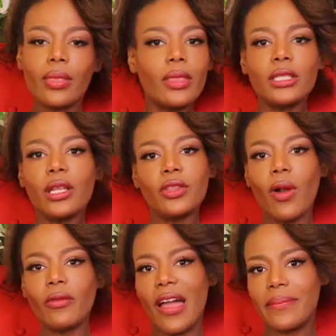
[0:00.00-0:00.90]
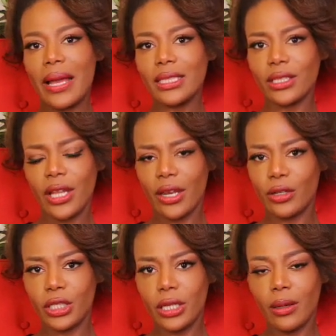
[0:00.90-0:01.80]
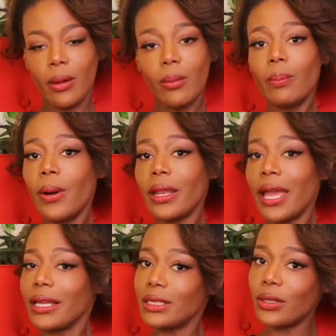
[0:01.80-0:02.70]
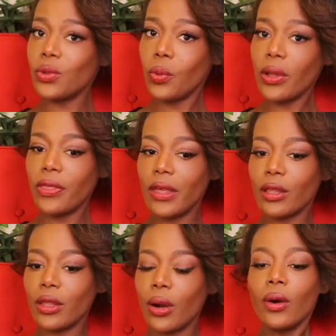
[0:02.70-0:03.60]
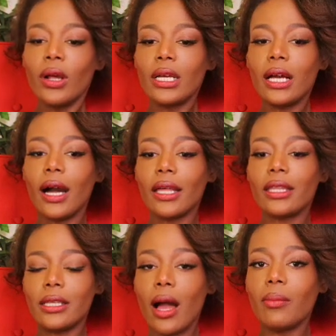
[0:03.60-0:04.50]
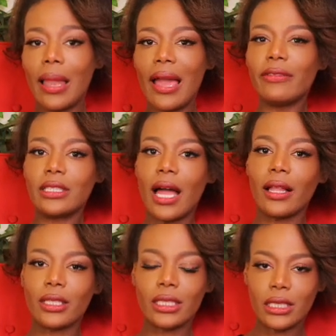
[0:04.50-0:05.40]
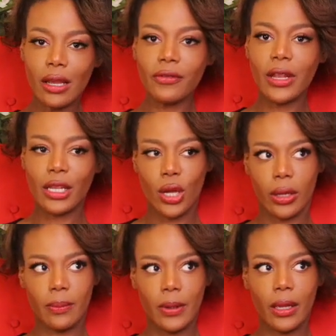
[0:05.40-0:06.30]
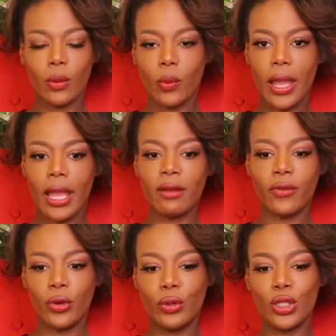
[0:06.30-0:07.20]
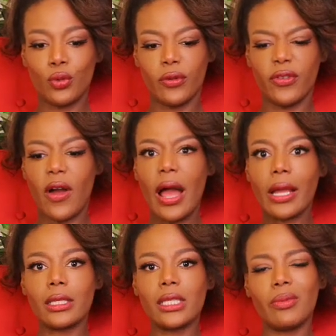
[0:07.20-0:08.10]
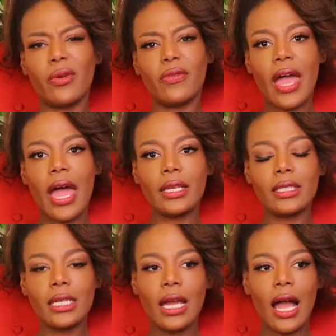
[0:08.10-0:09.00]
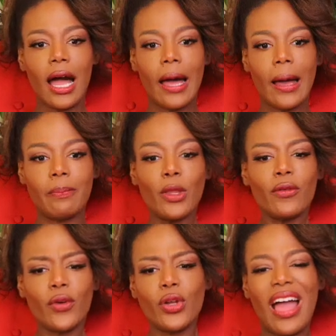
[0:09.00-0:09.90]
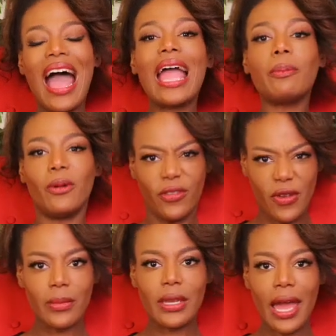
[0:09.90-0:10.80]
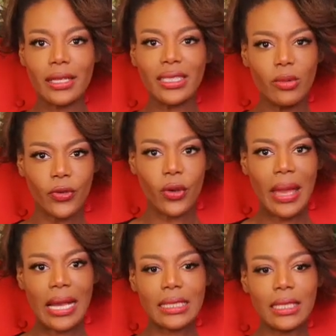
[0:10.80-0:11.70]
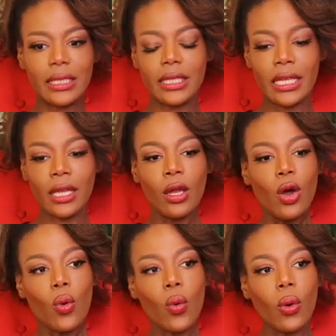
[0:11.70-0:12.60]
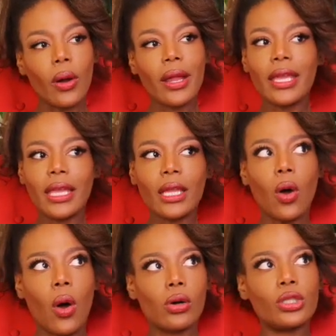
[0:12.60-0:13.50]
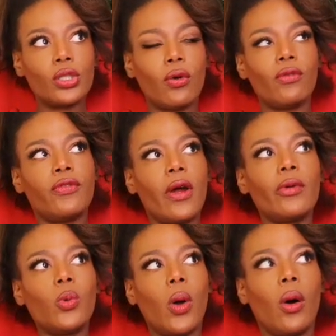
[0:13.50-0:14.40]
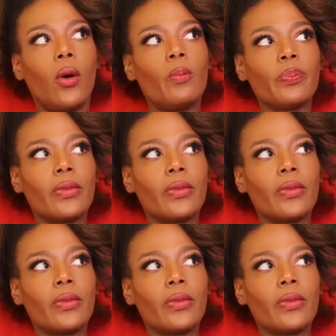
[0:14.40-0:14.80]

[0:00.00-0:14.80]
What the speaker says: there's nothing wrong with that masculine energy. But I can tell you one thing, though. The Dom lifestyle is definitely going to be a way for you to refine some of that. For you to hyperfeminize some of your masculinity. Or it can also very well